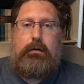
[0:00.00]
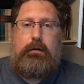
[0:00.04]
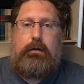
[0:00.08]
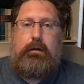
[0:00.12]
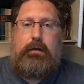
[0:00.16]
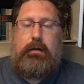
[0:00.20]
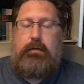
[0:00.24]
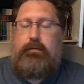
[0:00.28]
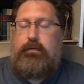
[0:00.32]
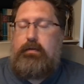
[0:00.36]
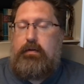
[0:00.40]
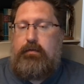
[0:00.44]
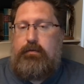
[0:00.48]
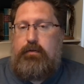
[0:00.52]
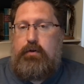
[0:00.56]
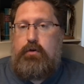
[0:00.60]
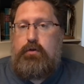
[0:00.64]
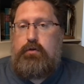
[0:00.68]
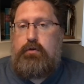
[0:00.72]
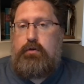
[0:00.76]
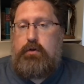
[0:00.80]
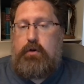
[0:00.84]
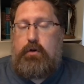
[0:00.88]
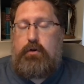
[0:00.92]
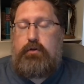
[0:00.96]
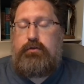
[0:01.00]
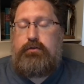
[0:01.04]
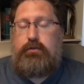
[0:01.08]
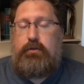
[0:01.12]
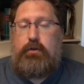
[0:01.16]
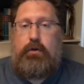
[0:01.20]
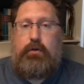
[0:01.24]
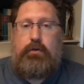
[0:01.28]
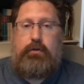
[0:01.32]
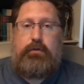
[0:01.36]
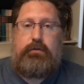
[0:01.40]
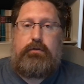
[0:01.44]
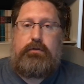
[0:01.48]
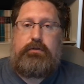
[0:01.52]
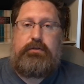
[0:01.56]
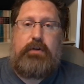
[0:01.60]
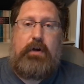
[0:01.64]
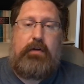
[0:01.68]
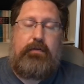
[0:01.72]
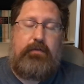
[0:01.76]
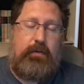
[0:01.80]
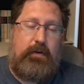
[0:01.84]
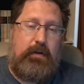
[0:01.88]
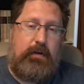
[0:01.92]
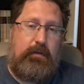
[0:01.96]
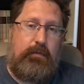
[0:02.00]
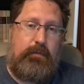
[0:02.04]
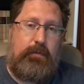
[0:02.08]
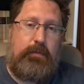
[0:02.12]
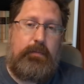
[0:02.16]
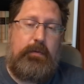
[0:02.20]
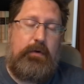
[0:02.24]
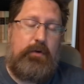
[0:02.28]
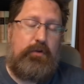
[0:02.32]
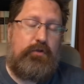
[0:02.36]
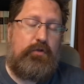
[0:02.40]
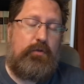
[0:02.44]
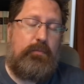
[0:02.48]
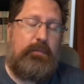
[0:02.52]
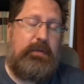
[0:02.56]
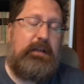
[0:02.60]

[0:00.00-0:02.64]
If you're still suffering from spiritual